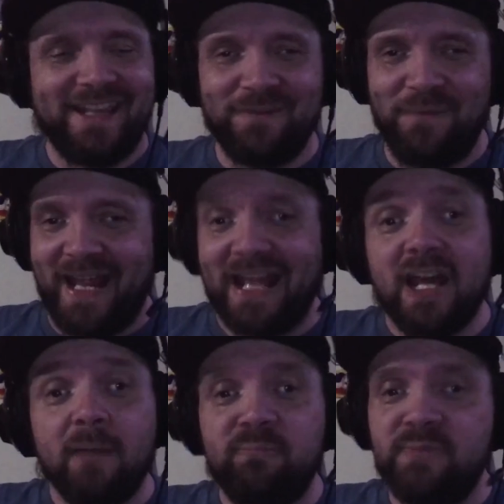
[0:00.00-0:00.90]
way,
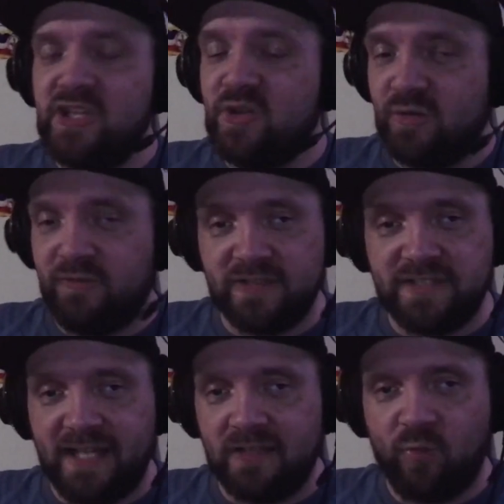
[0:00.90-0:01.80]
beautiful
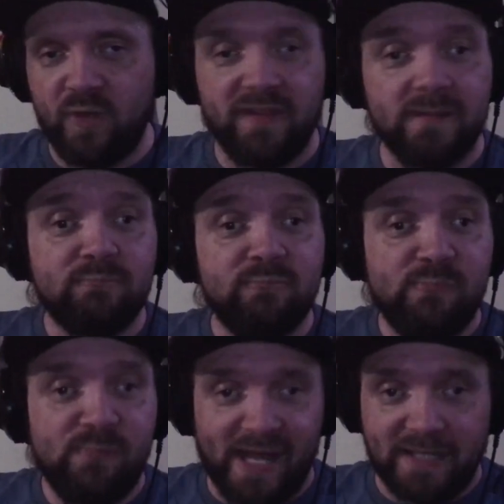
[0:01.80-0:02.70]
title. One of the
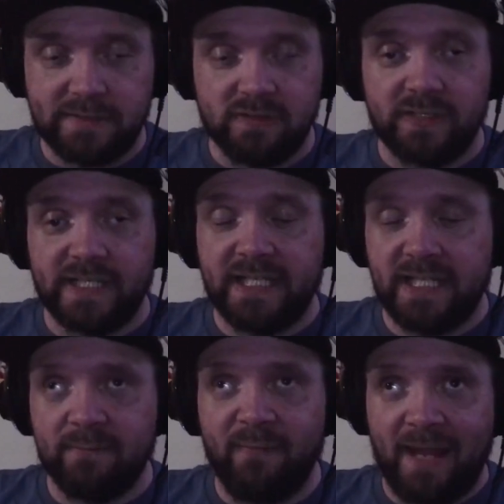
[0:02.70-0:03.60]
best looking,
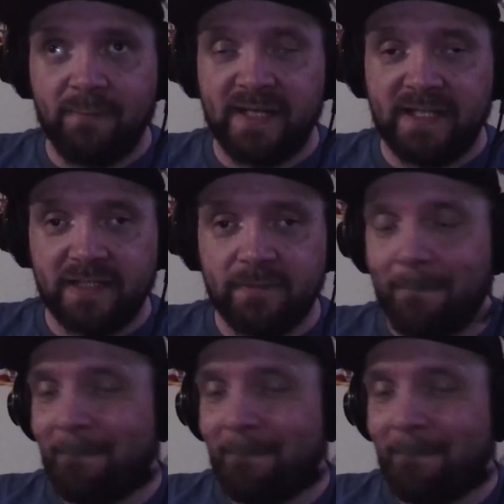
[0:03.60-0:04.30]
in my opinion.